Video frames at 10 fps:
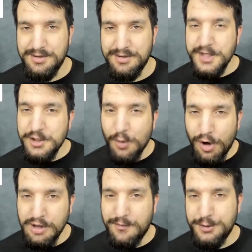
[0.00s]
Thank you
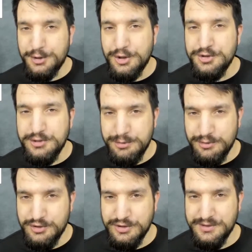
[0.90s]
all for your
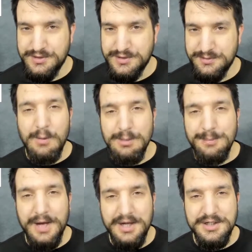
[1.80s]
contributions. I will
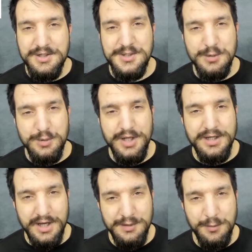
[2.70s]
be back soon
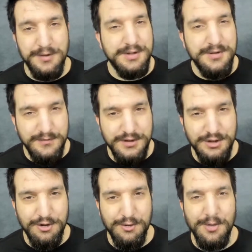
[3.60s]
again with another
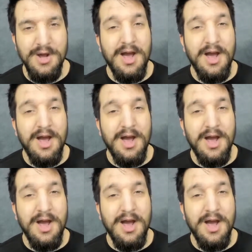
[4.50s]
video.